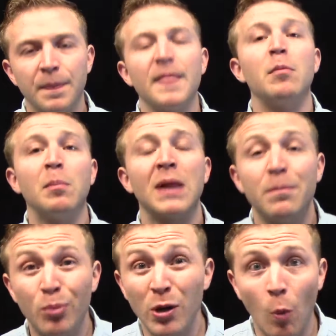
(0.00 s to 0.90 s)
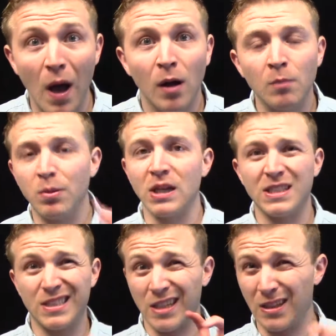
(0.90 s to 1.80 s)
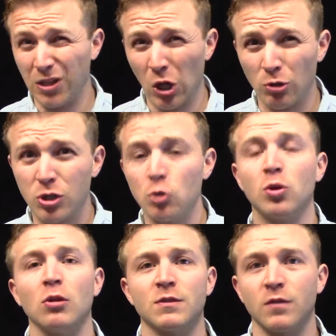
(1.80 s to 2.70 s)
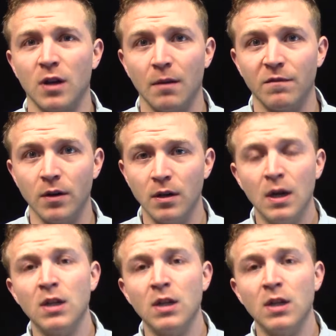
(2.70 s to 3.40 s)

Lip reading: They've been playing pretty well, but it's a little too close for comfort.